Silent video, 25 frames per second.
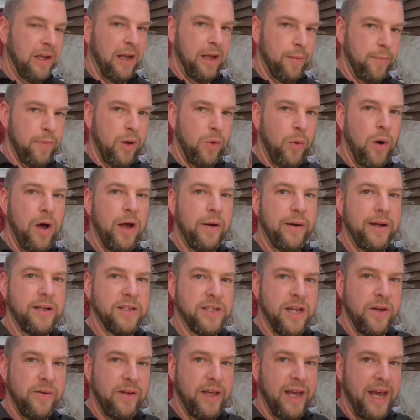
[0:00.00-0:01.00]
my wiring's
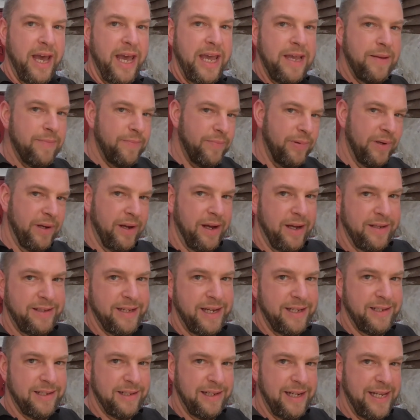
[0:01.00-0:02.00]
okay, but I
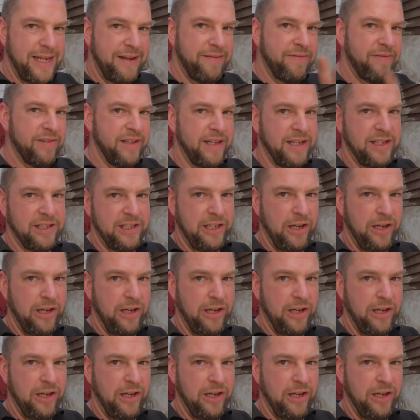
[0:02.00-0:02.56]
tend to leave things